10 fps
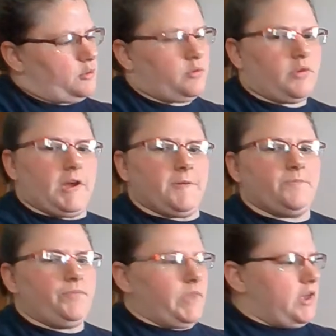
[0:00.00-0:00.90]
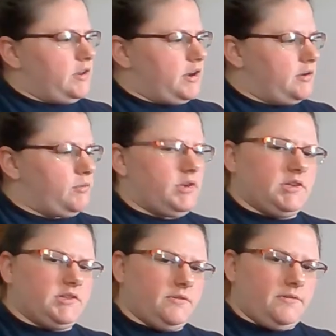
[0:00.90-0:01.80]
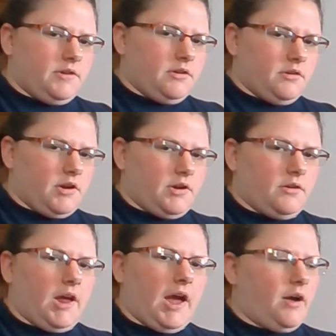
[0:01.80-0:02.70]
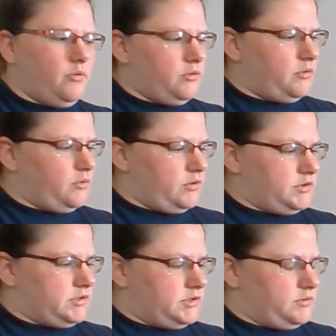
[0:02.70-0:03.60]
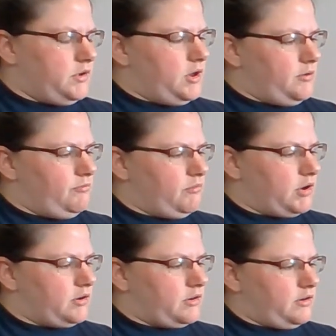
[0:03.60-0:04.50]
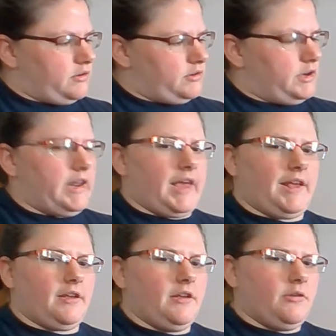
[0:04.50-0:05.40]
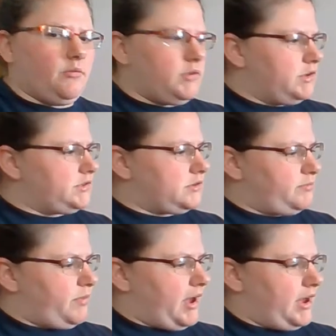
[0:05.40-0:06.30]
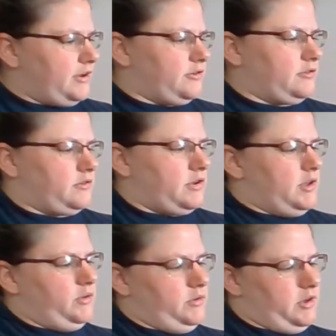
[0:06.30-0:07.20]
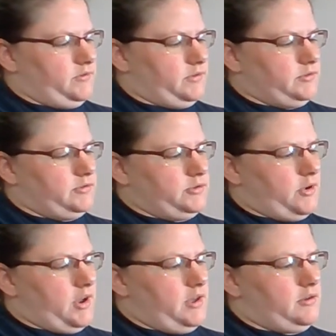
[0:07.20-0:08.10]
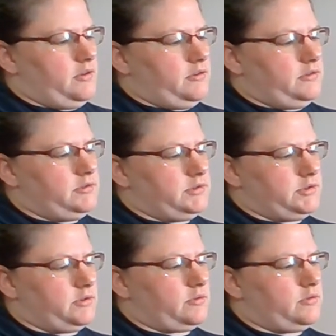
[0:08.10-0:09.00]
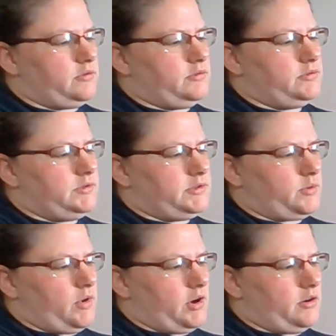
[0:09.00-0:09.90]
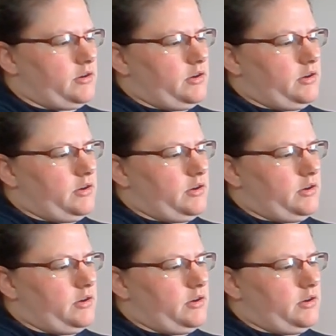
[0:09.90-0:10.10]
right. Now we need to figure out how we're going to mark our day. What is our pattern? We have triangle, circle, square.